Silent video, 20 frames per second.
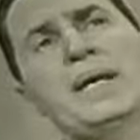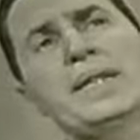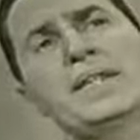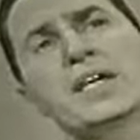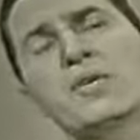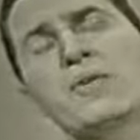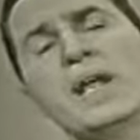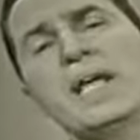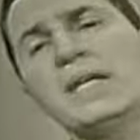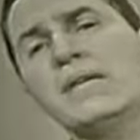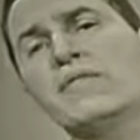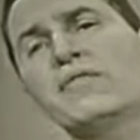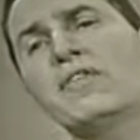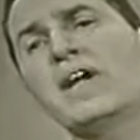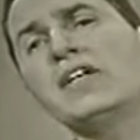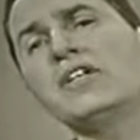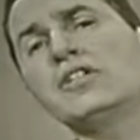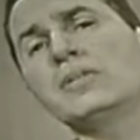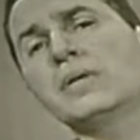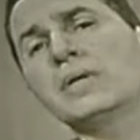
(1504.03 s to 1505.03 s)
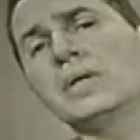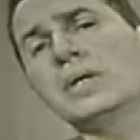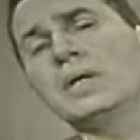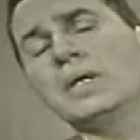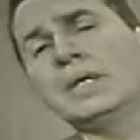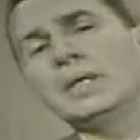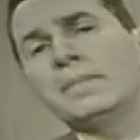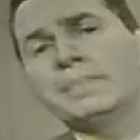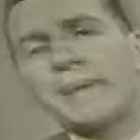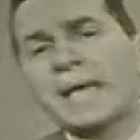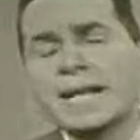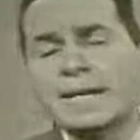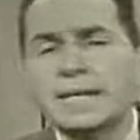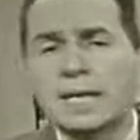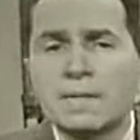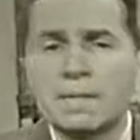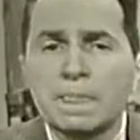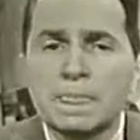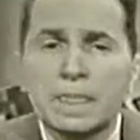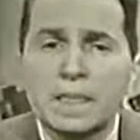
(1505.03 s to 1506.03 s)
by the great French
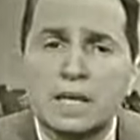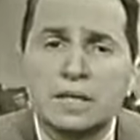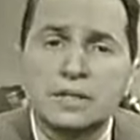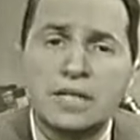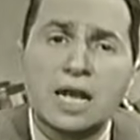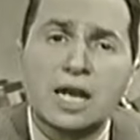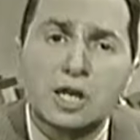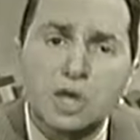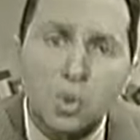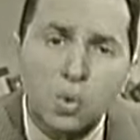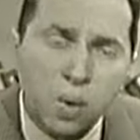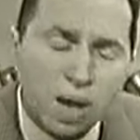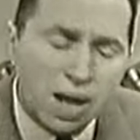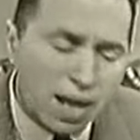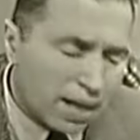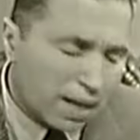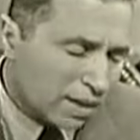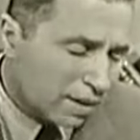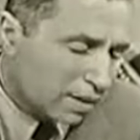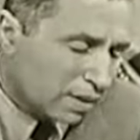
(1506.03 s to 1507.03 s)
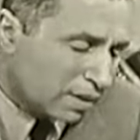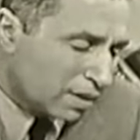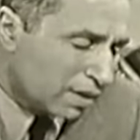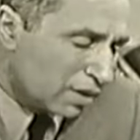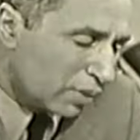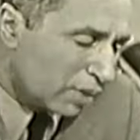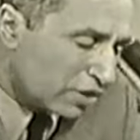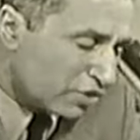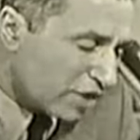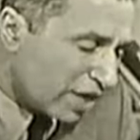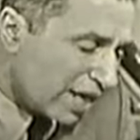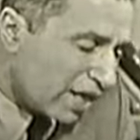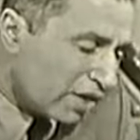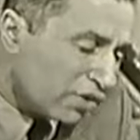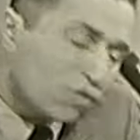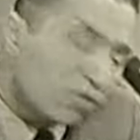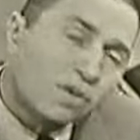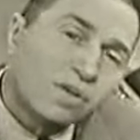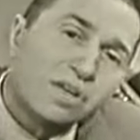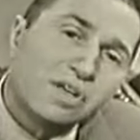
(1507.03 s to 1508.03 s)
painter Delacroix, which
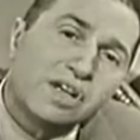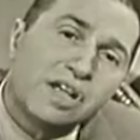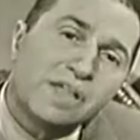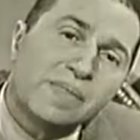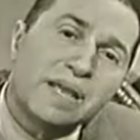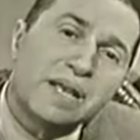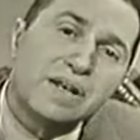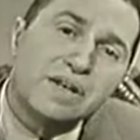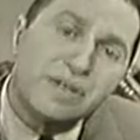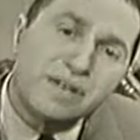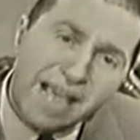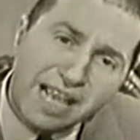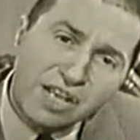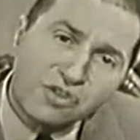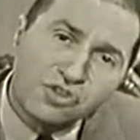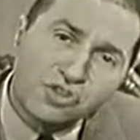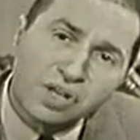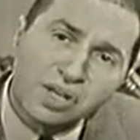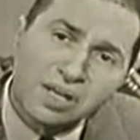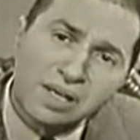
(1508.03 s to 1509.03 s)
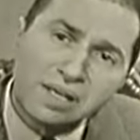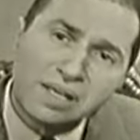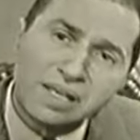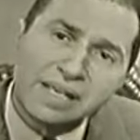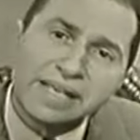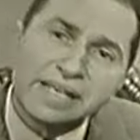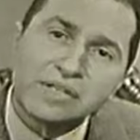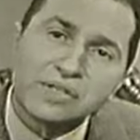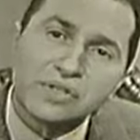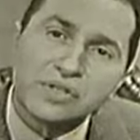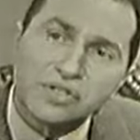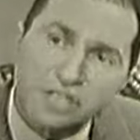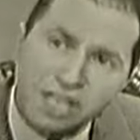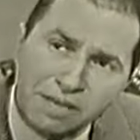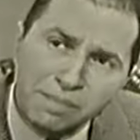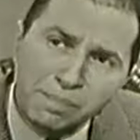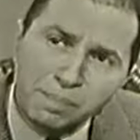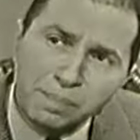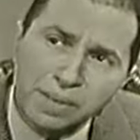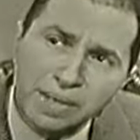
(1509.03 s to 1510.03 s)
is that nature is
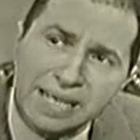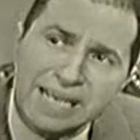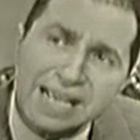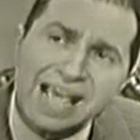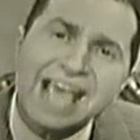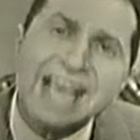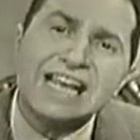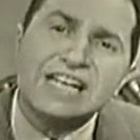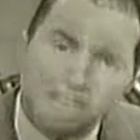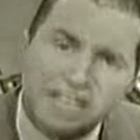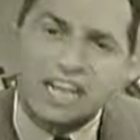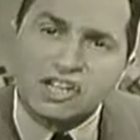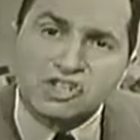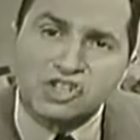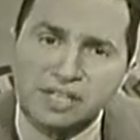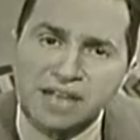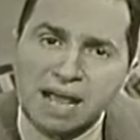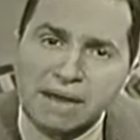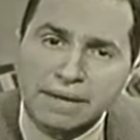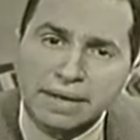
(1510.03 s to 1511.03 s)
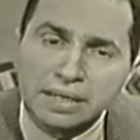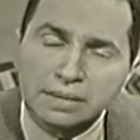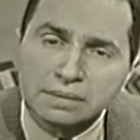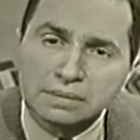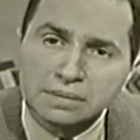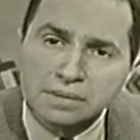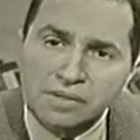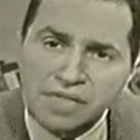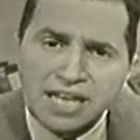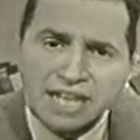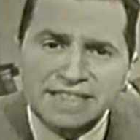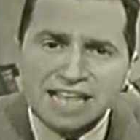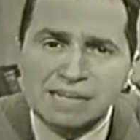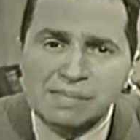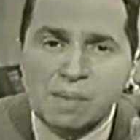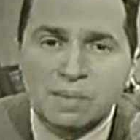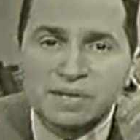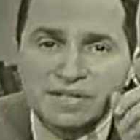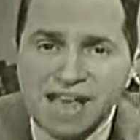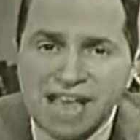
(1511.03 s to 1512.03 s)
simply a dictionary. Think of that
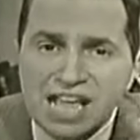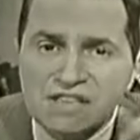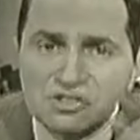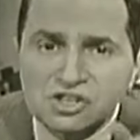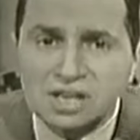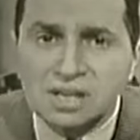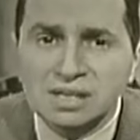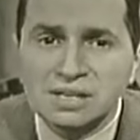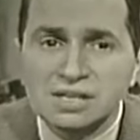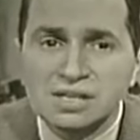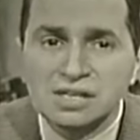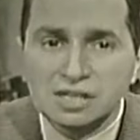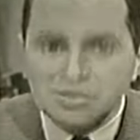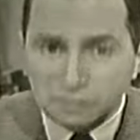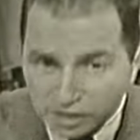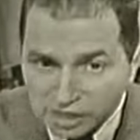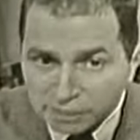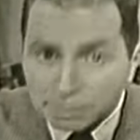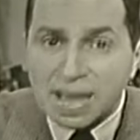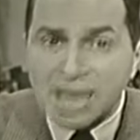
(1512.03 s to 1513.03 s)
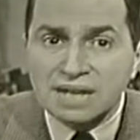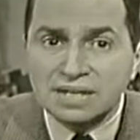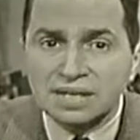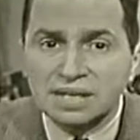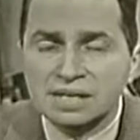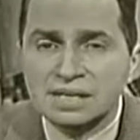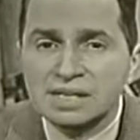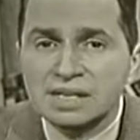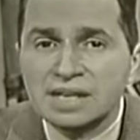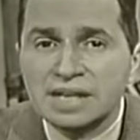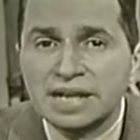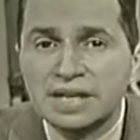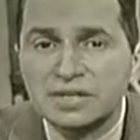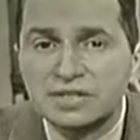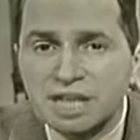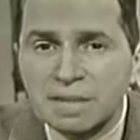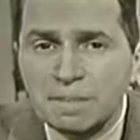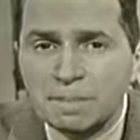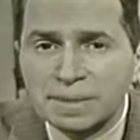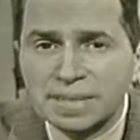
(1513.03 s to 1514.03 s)
a moment. Nature, for the painter, is
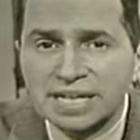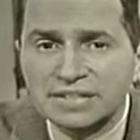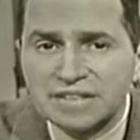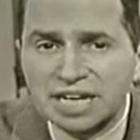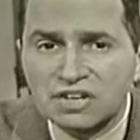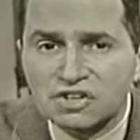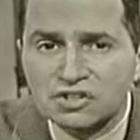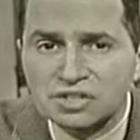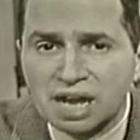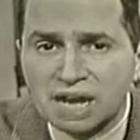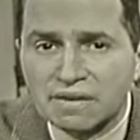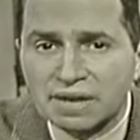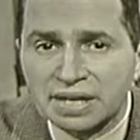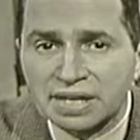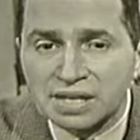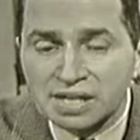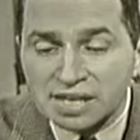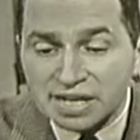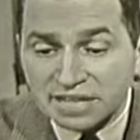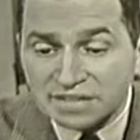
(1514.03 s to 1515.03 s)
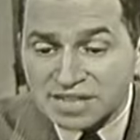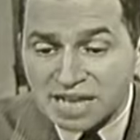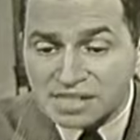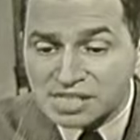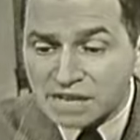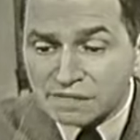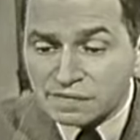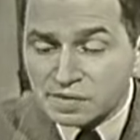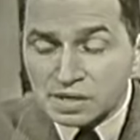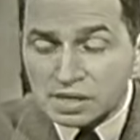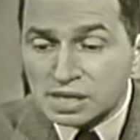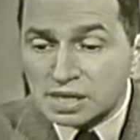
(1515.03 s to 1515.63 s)
simply a dictionary. It's as if,